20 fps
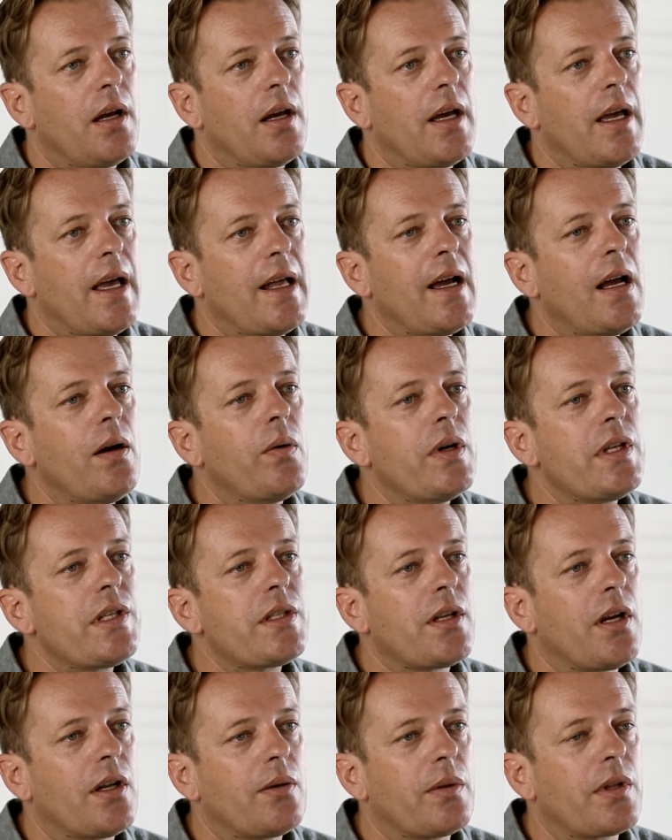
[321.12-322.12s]
And I always
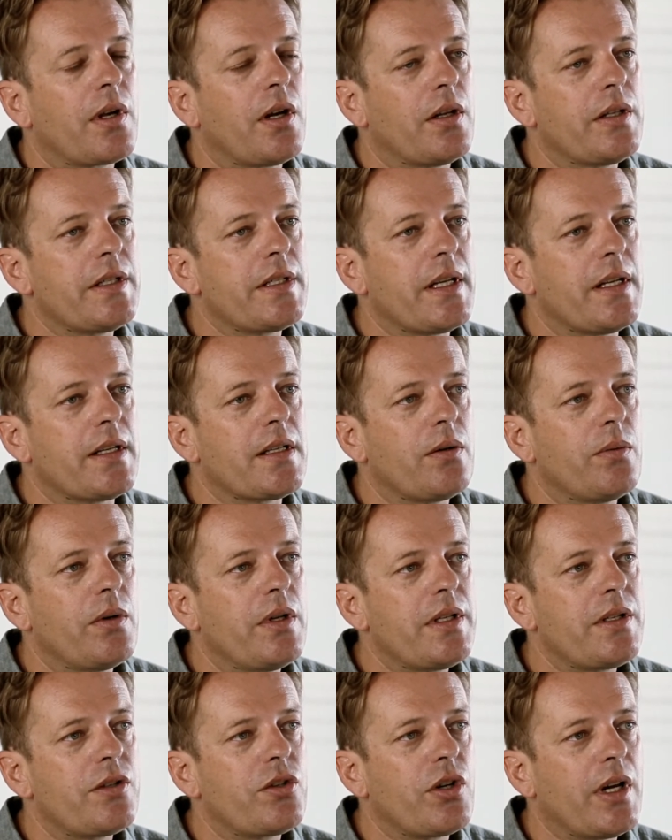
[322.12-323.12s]
start with content. I
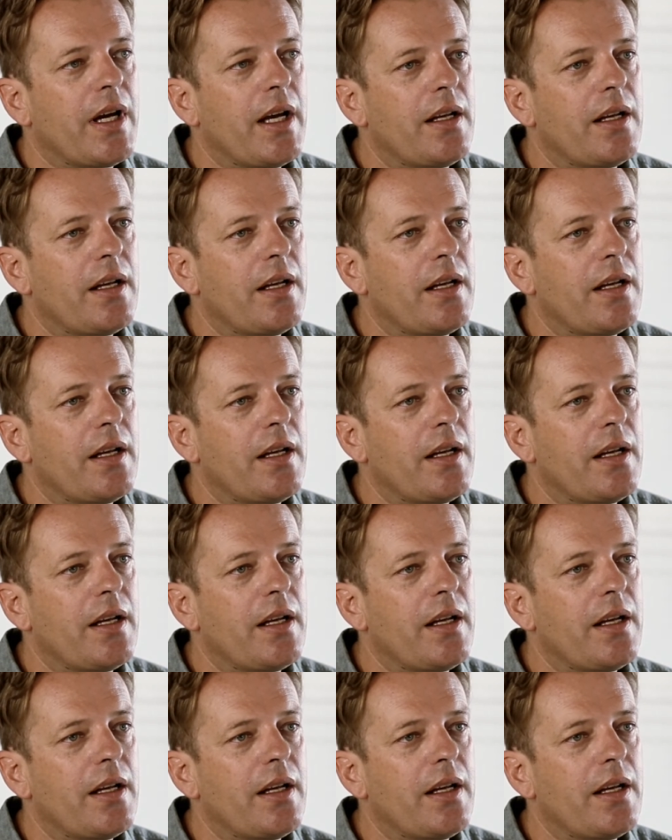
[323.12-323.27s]
always try